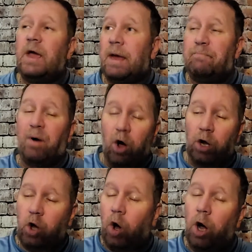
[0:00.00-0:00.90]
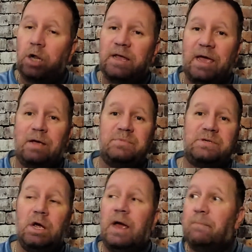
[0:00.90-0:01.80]
and call
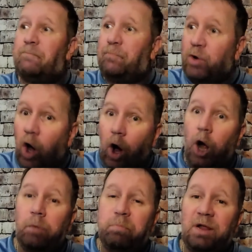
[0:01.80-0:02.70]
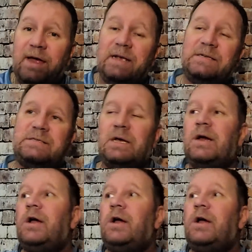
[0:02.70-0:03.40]
games and call plays.